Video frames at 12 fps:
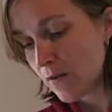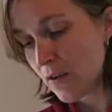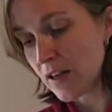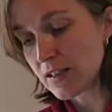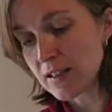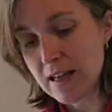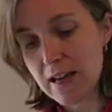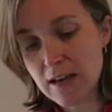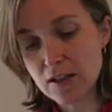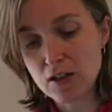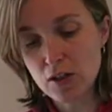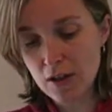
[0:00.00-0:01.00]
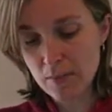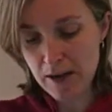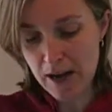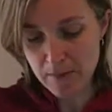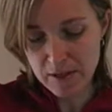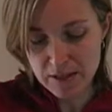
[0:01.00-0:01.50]
Firstly, it has two
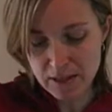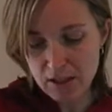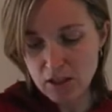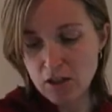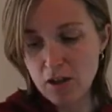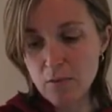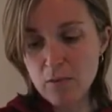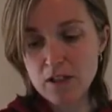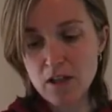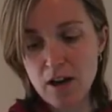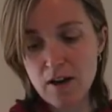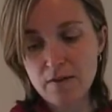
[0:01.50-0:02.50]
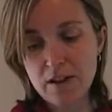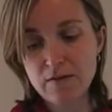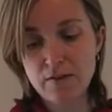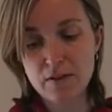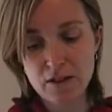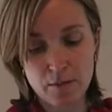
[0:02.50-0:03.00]
compartments at the top, which I have
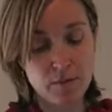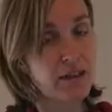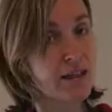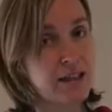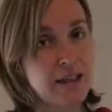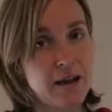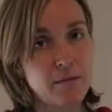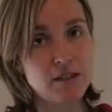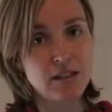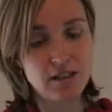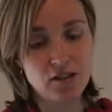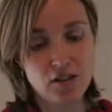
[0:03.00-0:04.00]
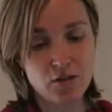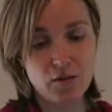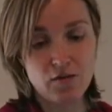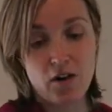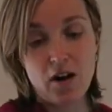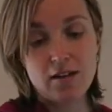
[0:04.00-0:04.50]
left completely empty due to
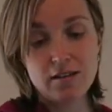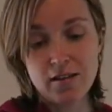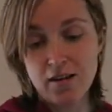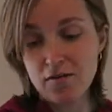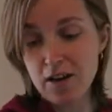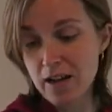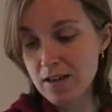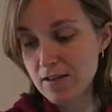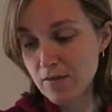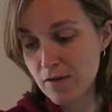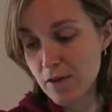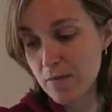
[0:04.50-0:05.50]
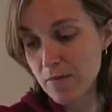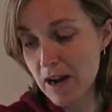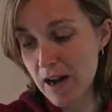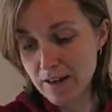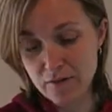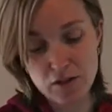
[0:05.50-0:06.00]
advice that I read from
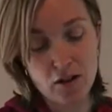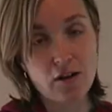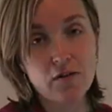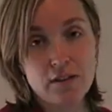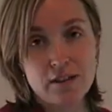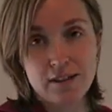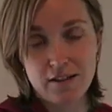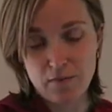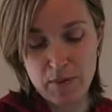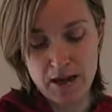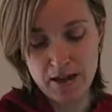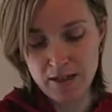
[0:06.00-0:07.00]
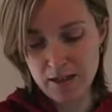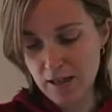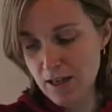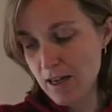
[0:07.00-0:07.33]
other photographers that have been.